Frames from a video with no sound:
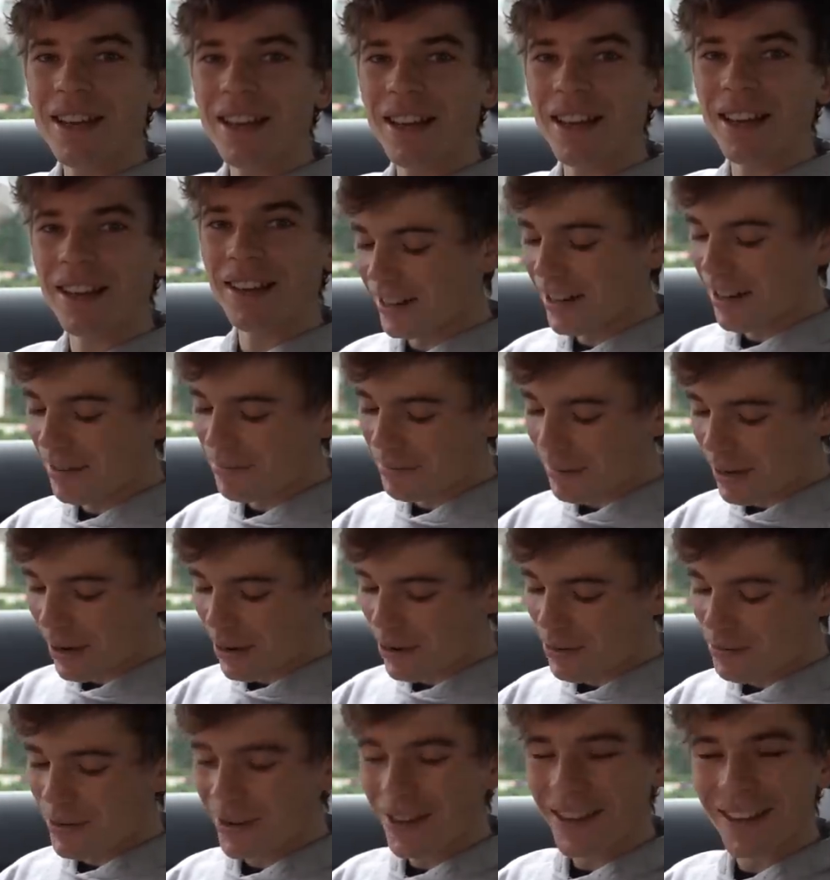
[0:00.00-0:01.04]
Yeah, I
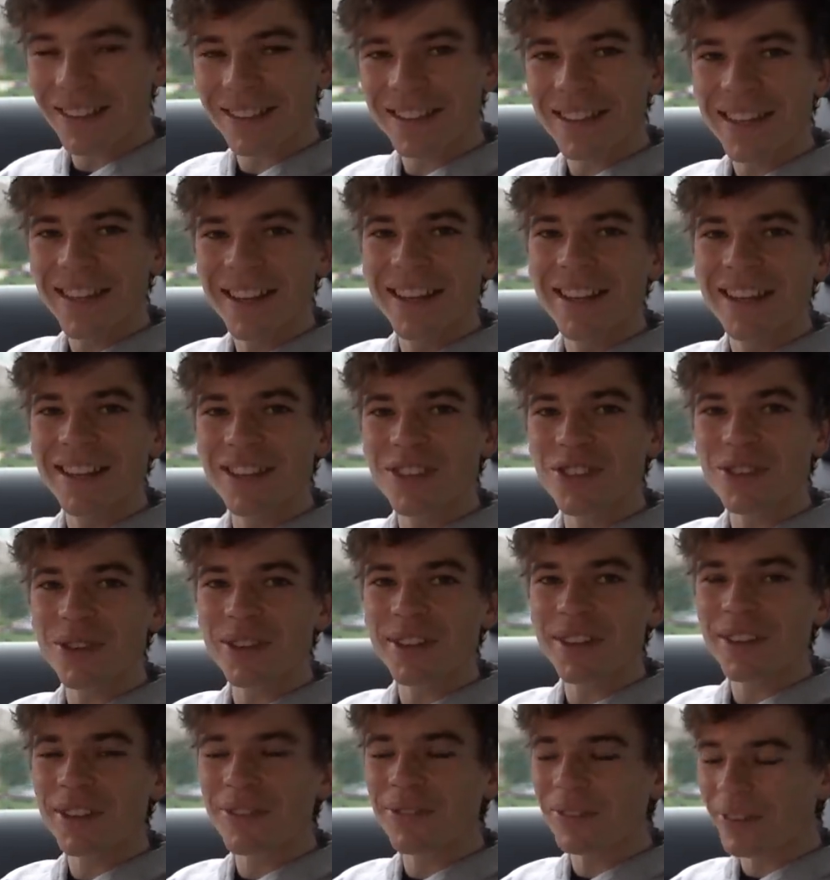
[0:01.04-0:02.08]
hope you guys
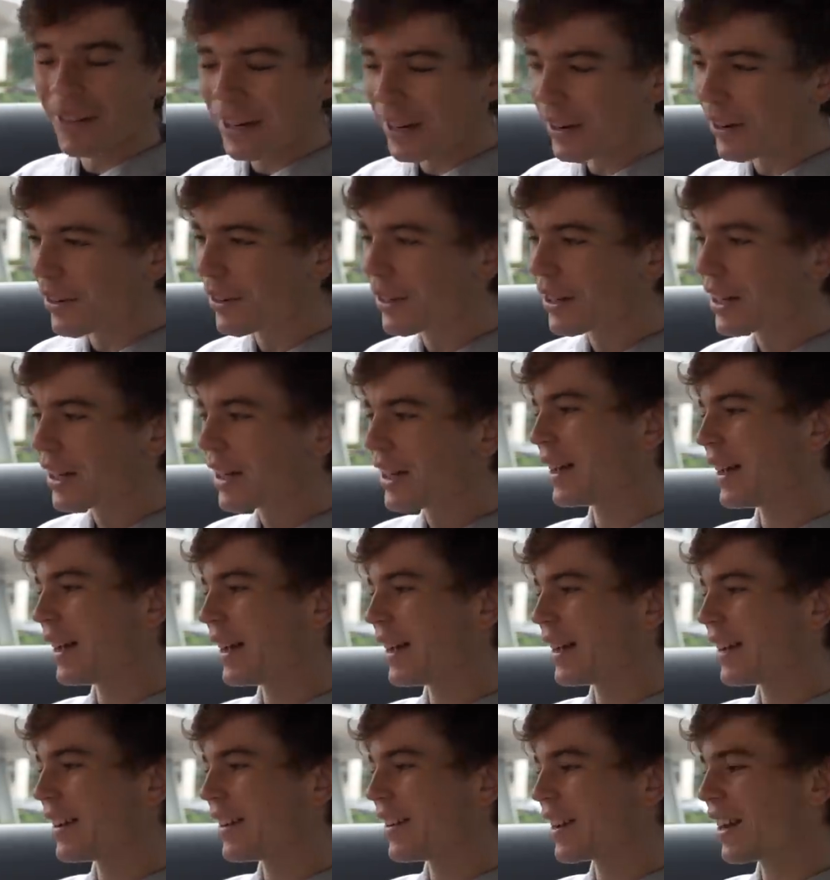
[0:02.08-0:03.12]
enjoyed this video
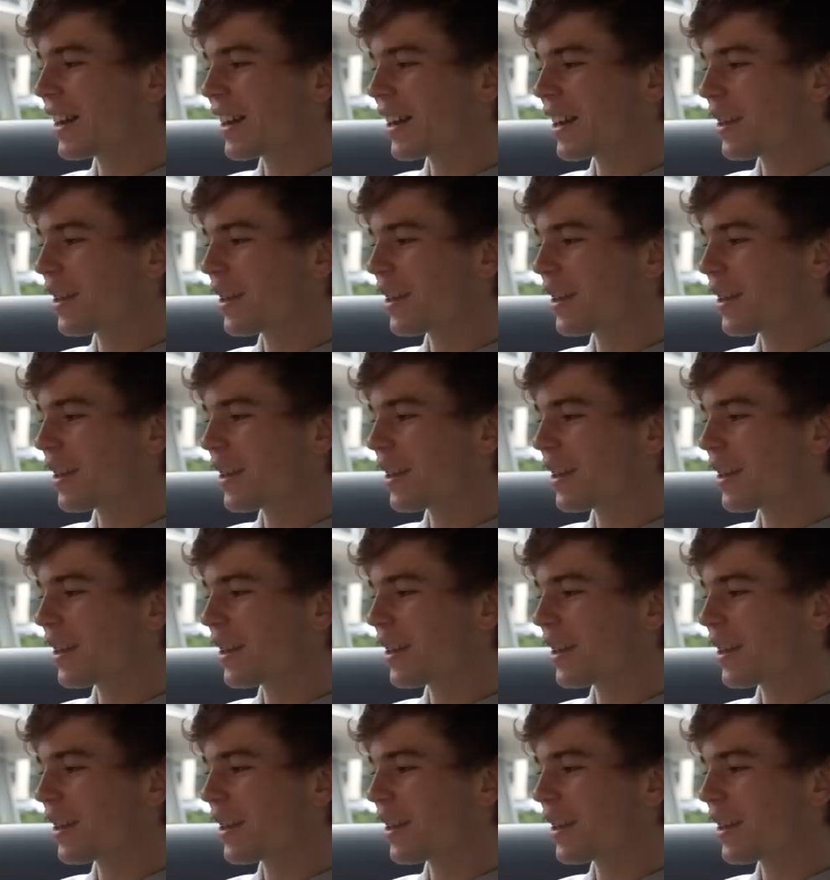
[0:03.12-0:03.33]
and yeah,